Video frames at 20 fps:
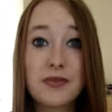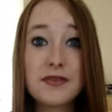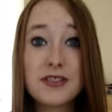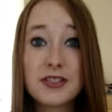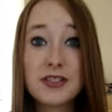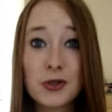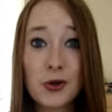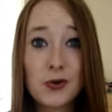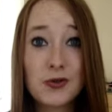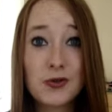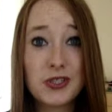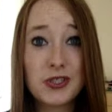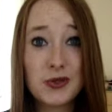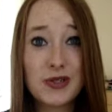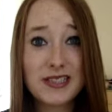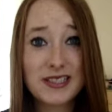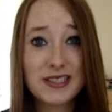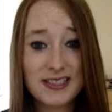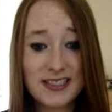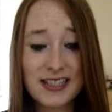but they don't do
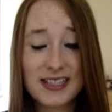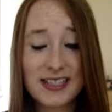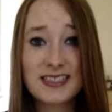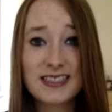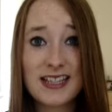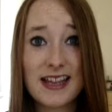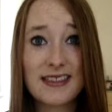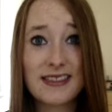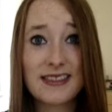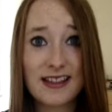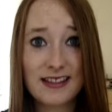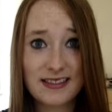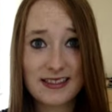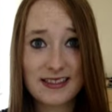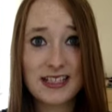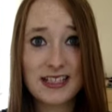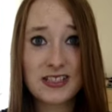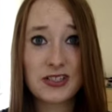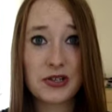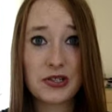it to the extent that
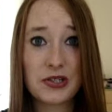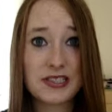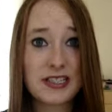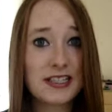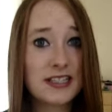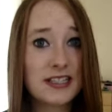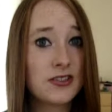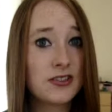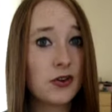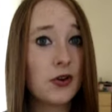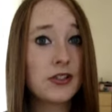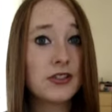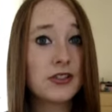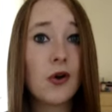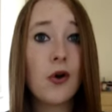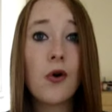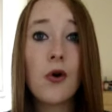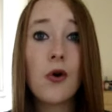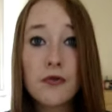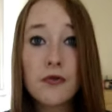this does. It, it's
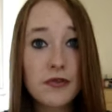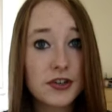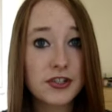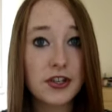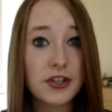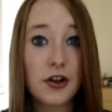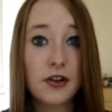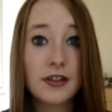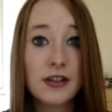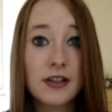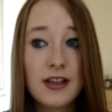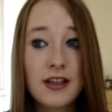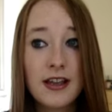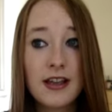overdone.